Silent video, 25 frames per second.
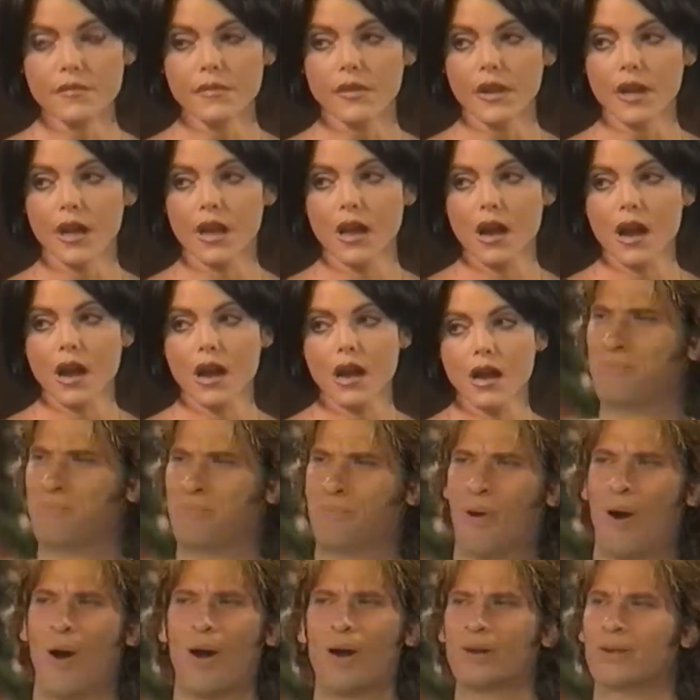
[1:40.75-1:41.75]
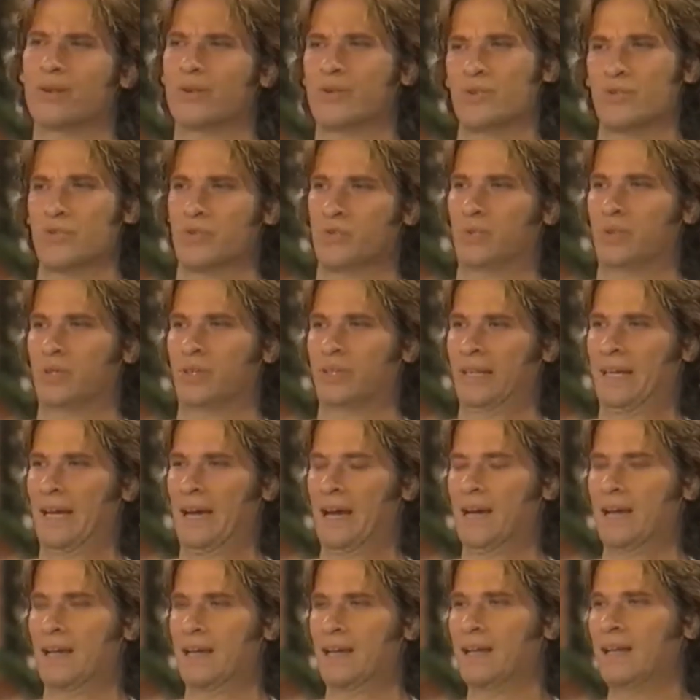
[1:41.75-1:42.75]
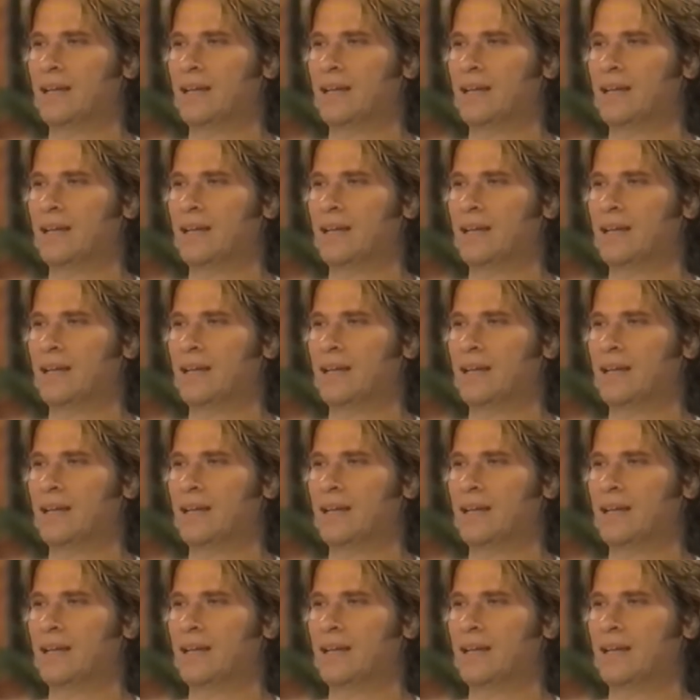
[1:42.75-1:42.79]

then become partners with the guy.